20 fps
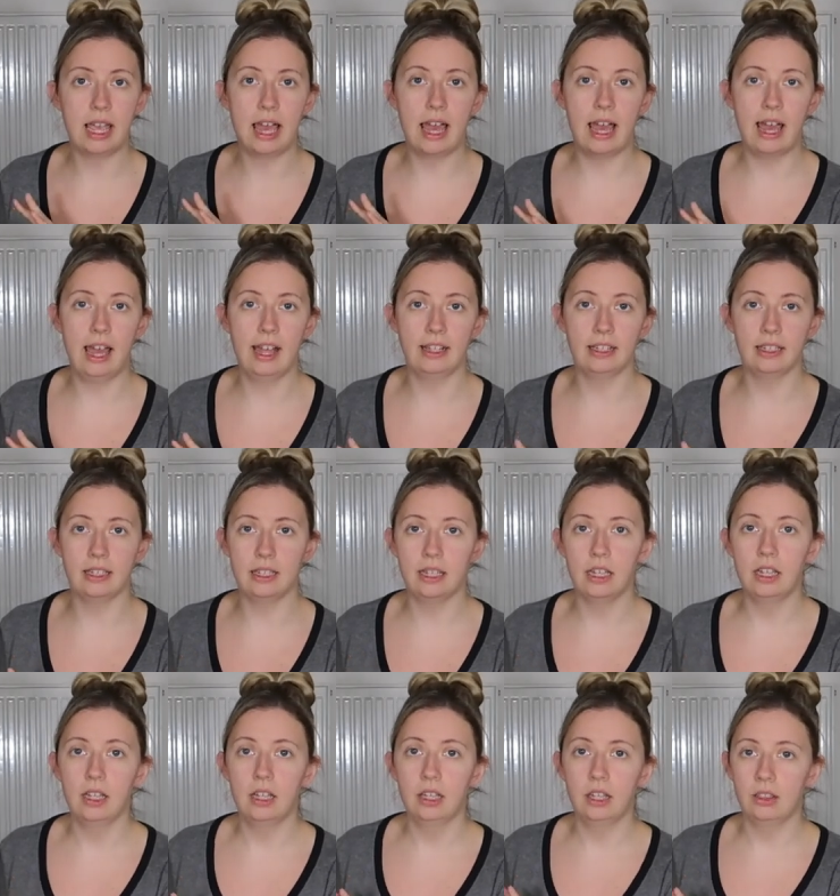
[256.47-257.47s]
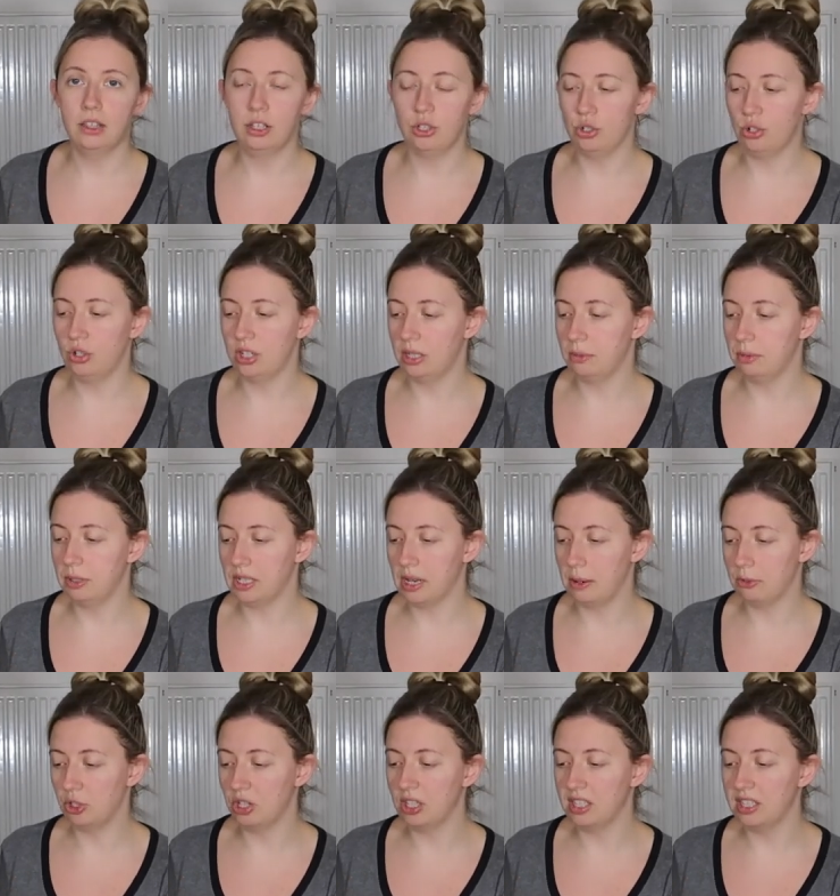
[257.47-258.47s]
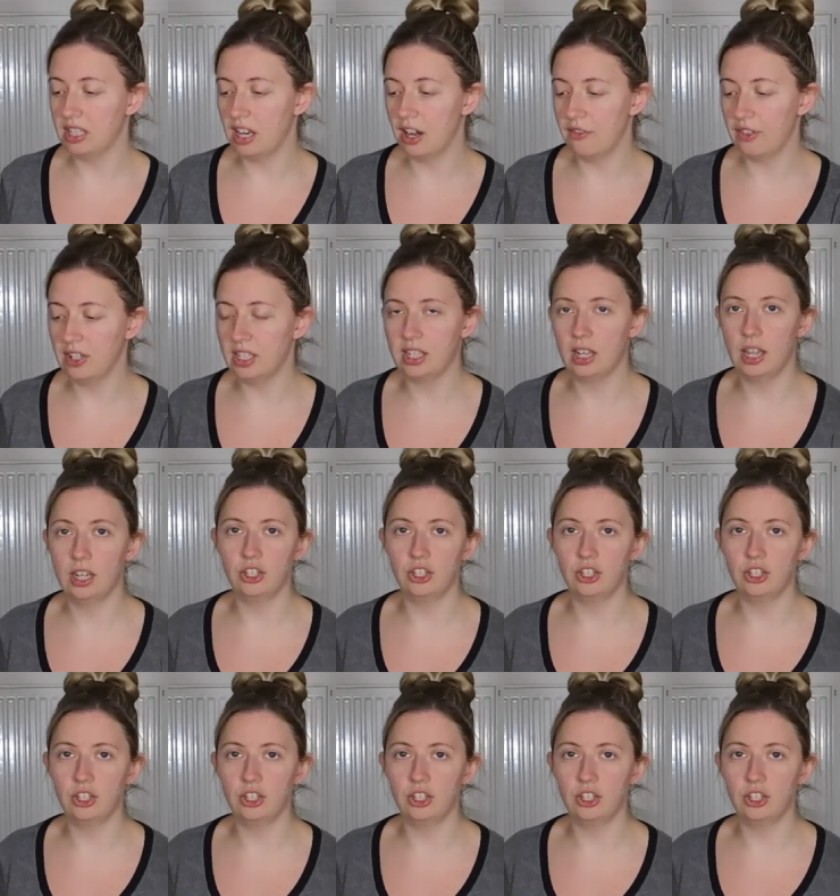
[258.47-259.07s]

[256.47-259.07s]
and they do a subscription service.